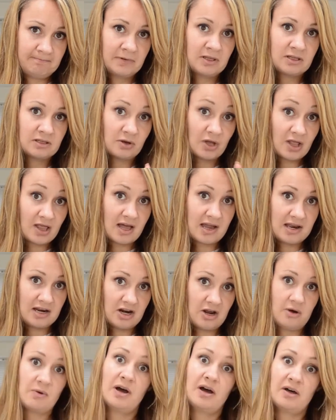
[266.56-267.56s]
So I'll let you
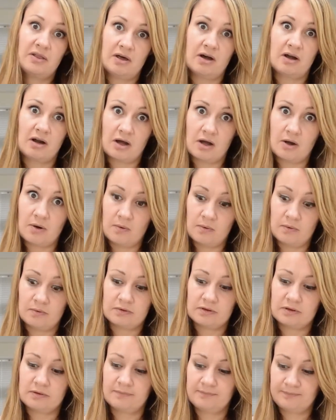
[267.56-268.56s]
know how that
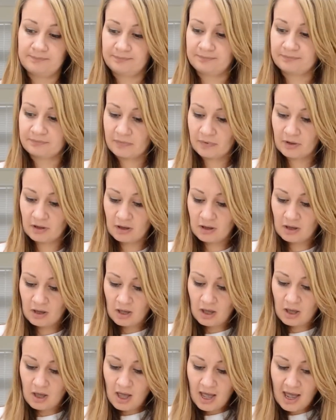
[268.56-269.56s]
goes.
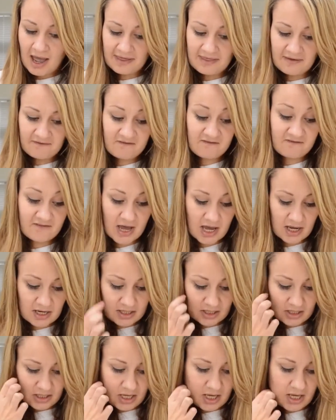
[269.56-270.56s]
And then
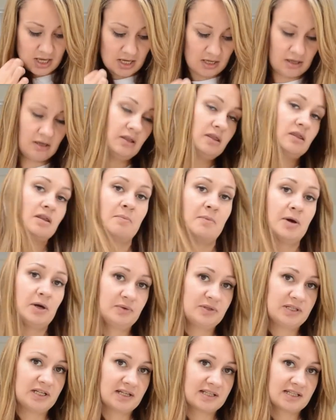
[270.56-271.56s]
finally, the
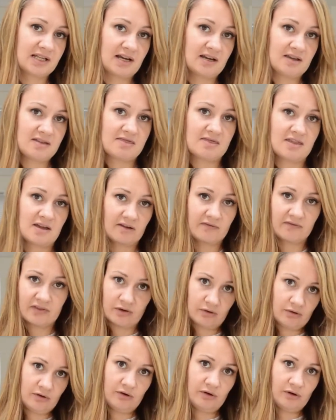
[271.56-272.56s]
most exciting thing of the
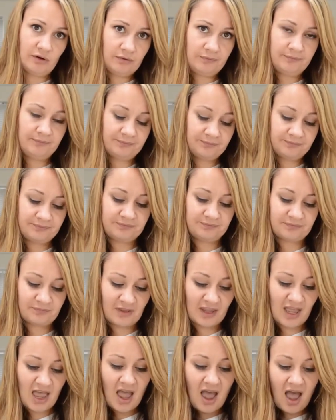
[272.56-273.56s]
haul
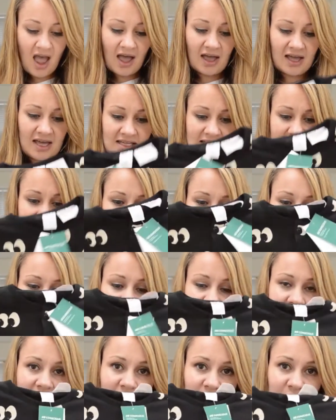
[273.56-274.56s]
is
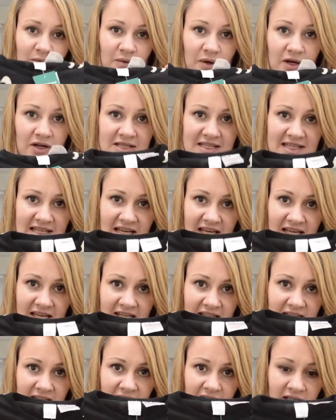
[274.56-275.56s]
this little
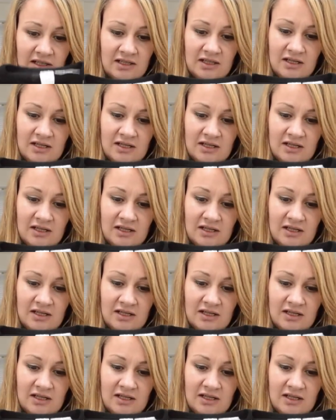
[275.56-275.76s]
onesie.